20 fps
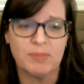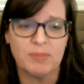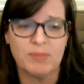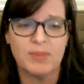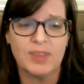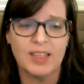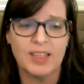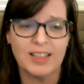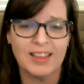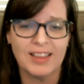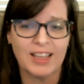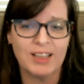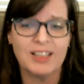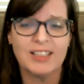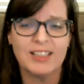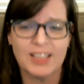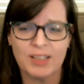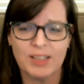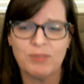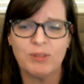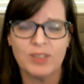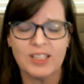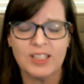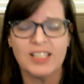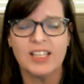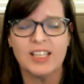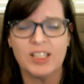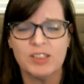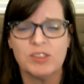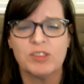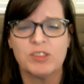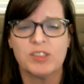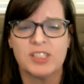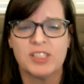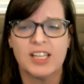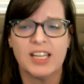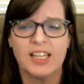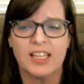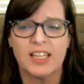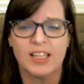They really
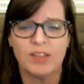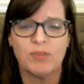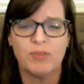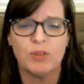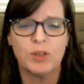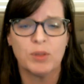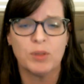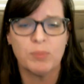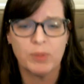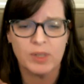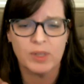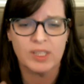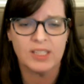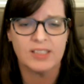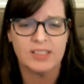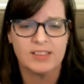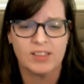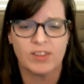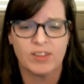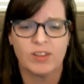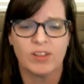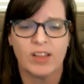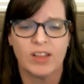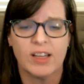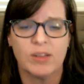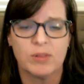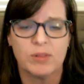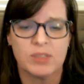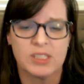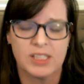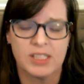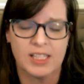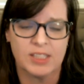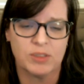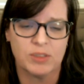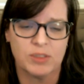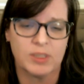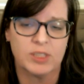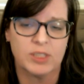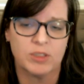understand it if you can put it into their language, and
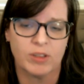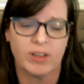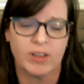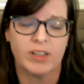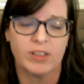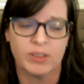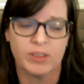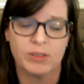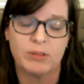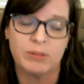that's what I try to do.